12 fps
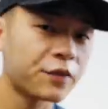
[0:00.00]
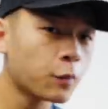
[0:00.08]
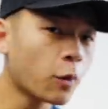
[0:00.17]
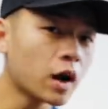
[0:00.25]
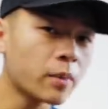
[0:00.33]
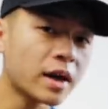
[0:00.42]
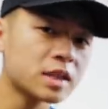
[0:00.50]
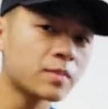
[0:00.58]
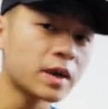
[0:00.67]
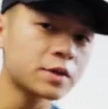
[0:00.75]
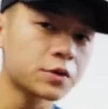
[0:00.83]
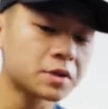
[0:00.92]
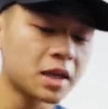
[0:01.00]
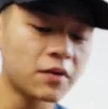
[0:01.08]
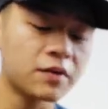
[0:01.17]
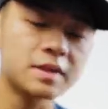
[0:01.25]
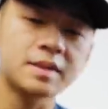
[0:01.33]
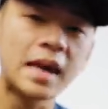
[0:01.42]
if you want to maximize your
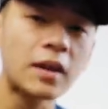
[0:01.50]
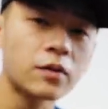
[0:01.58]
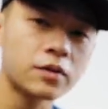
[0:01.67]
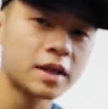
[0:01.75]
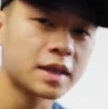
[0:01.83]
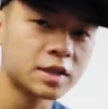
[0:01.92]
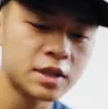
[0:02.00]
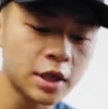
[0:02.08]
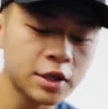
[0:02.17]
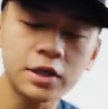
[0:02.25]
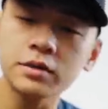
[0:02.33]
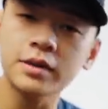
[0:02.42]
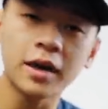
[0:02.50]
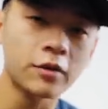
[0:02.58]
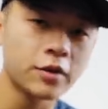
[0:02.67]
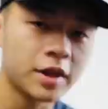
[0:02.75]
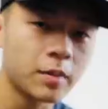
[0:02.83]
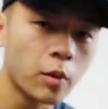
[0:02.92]
savings, download the extension,
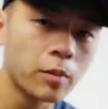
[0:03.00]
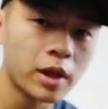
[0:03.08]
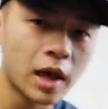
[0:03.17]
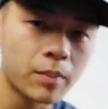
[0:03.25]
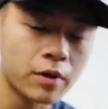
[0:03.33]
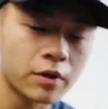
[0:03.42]
download the mobile app